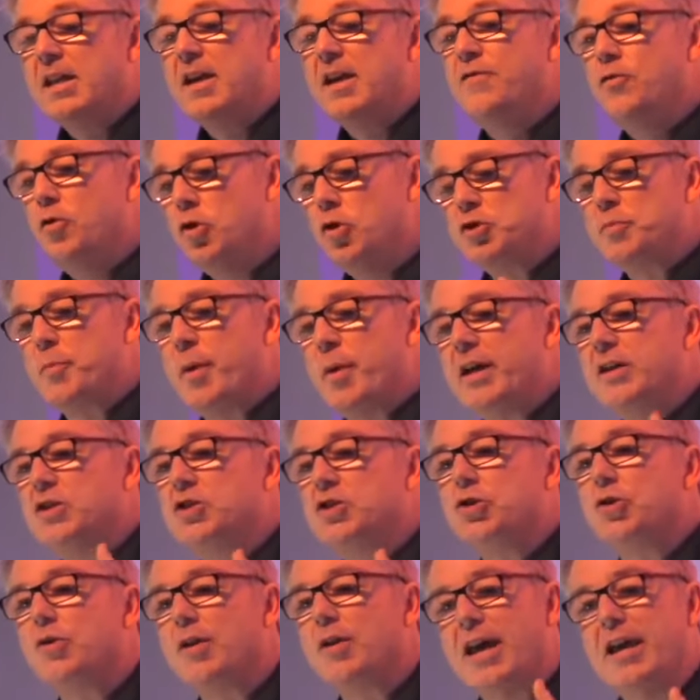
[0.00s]
If you
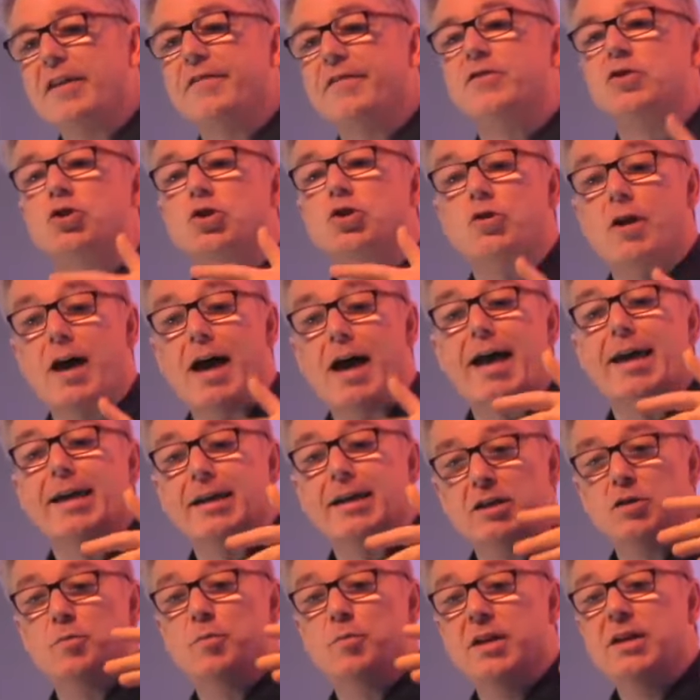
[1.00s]
spend your life
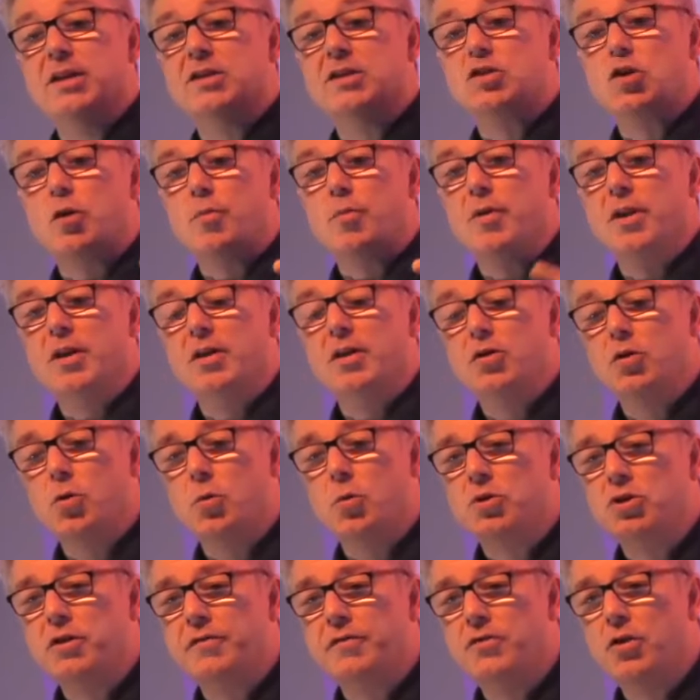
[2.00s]
trying to be somebody, you
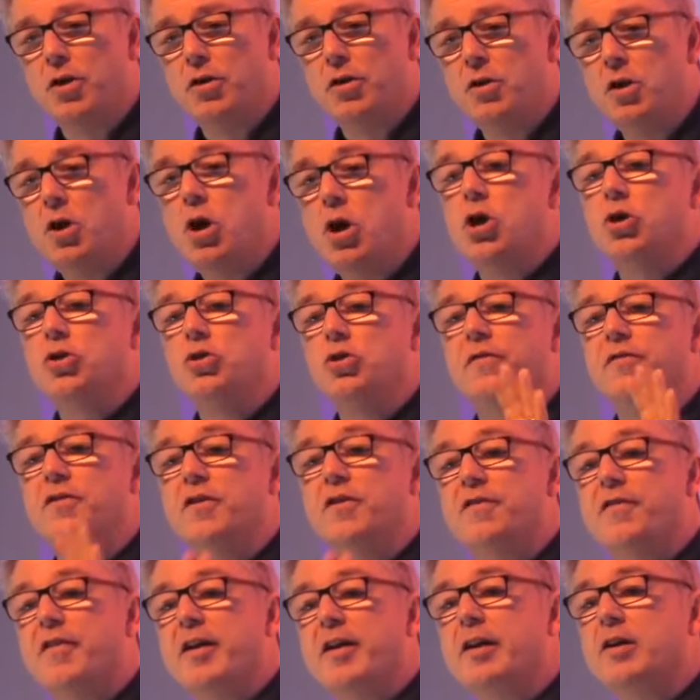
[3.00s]
know what you've done? You've
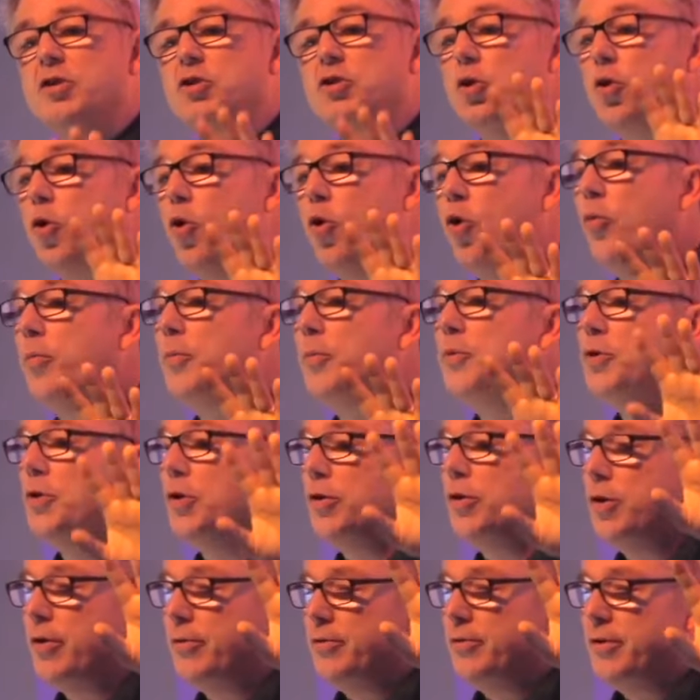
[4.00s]
deferred your hope
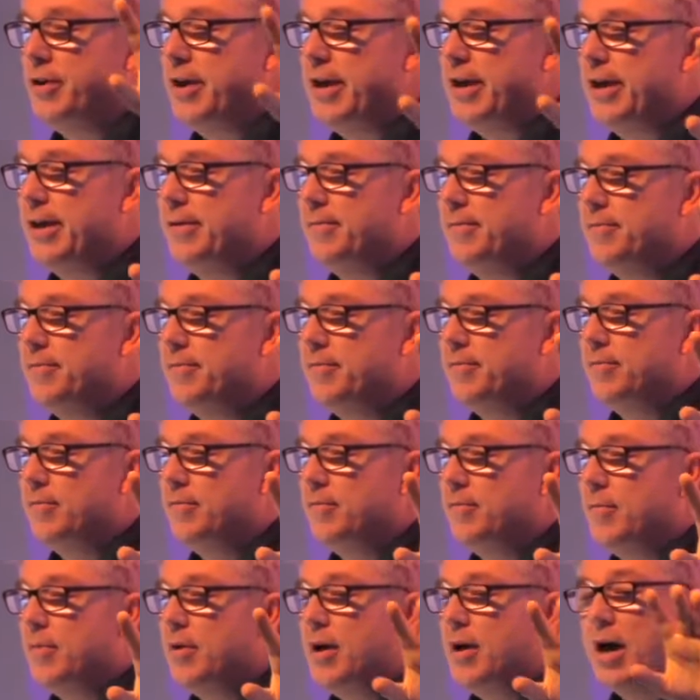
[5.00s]
to another day.
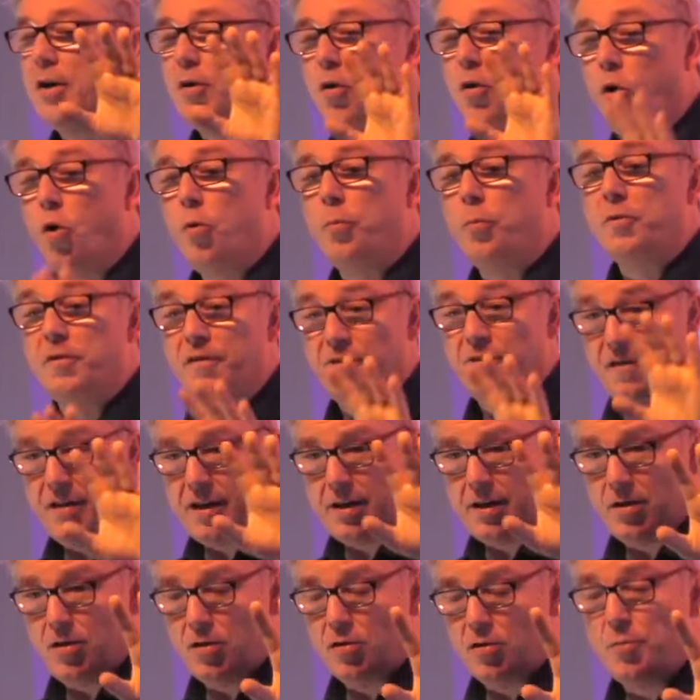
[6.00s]
And hope
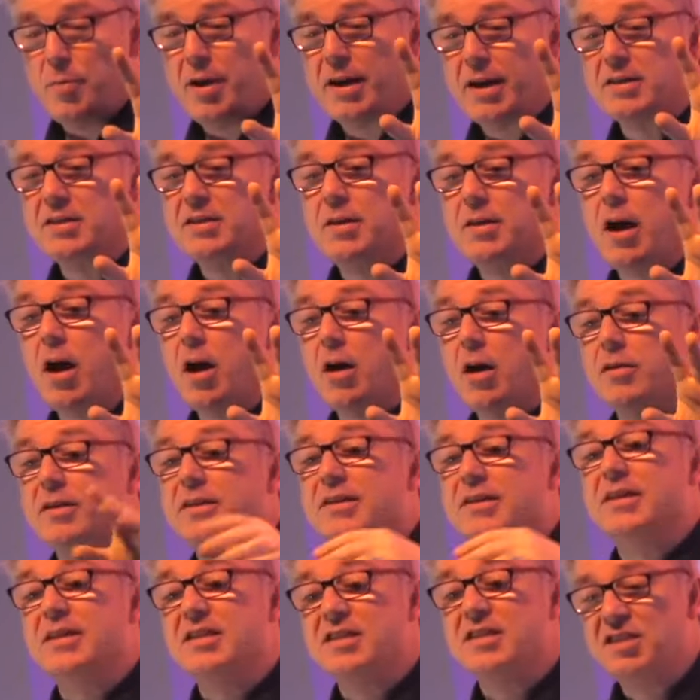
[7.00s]
deferred makes the
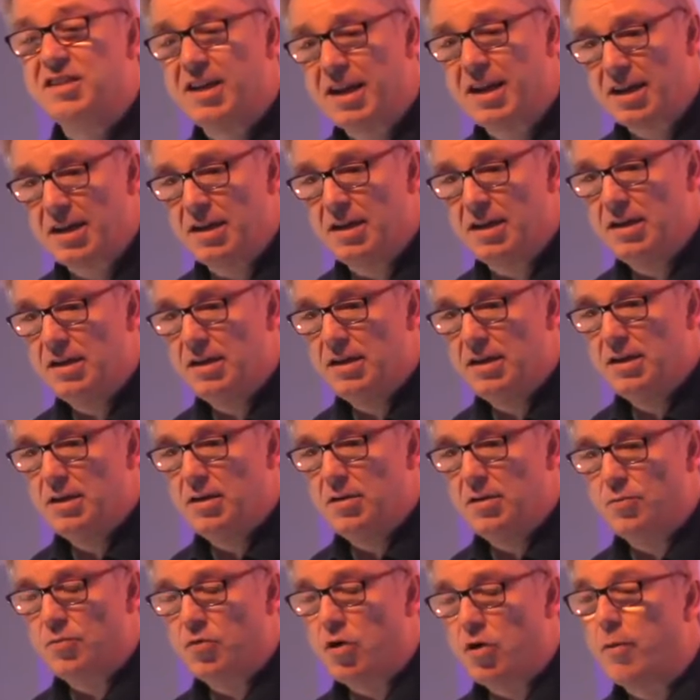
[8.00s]
heart sick.
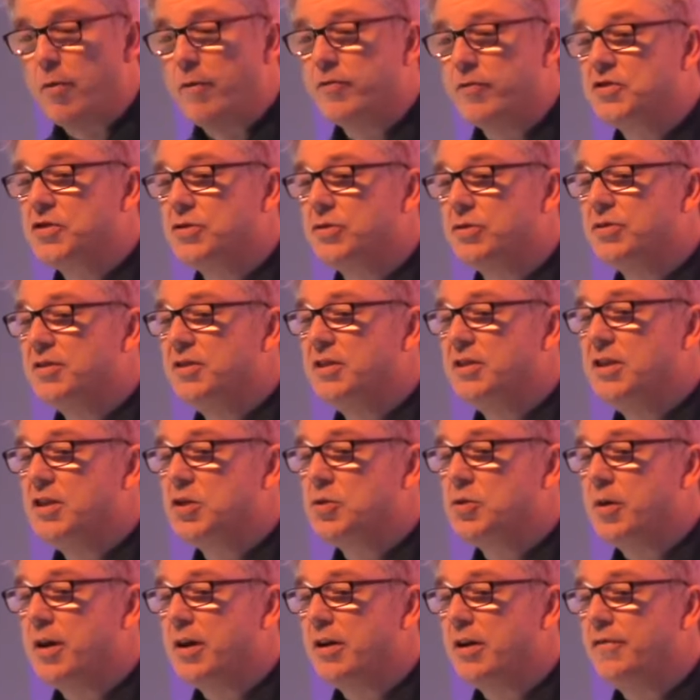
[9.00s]
Proverbs
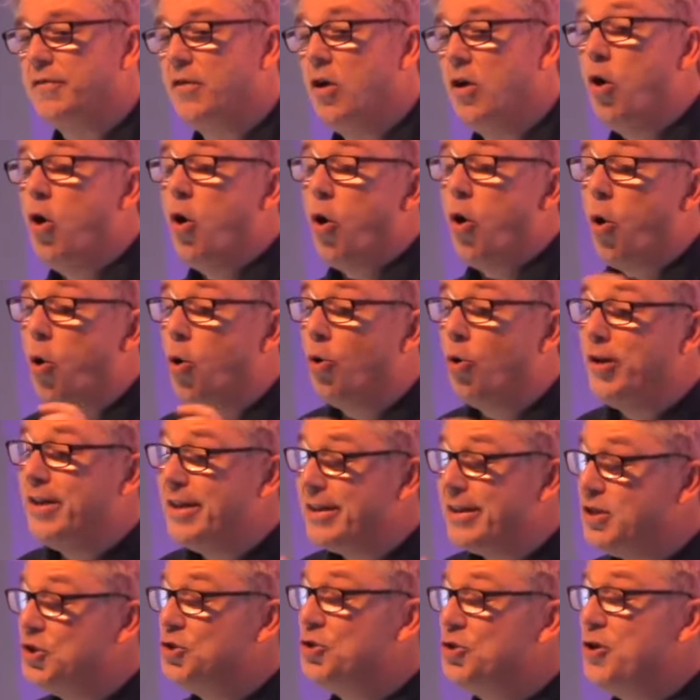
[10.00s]
13:12.
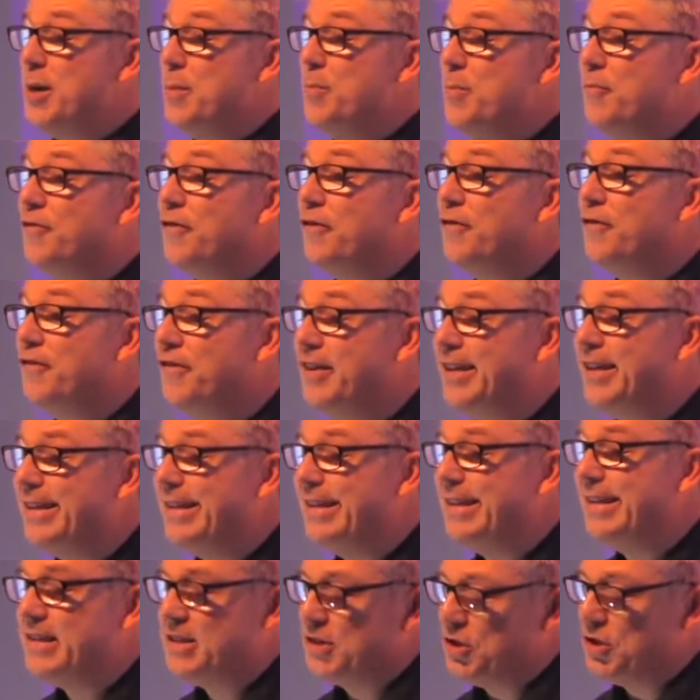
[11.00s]
Only a dream
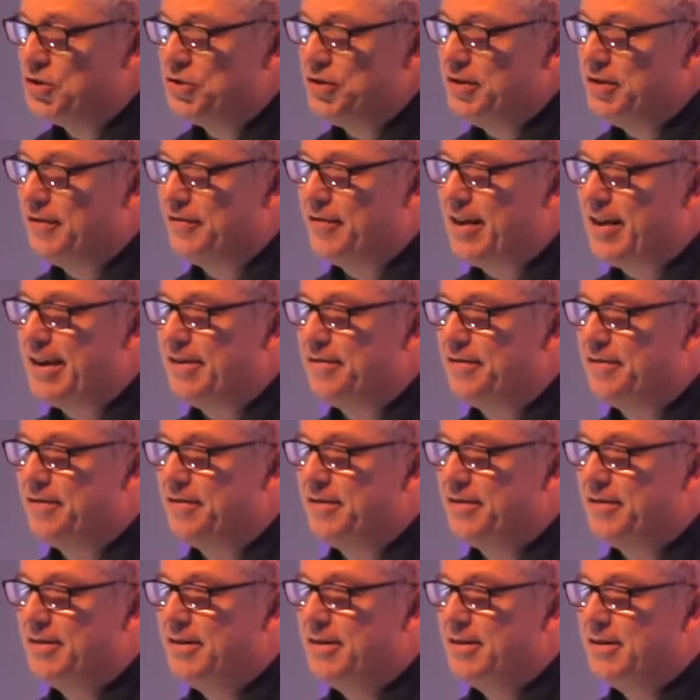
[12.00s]
fulfilled is a tree of life.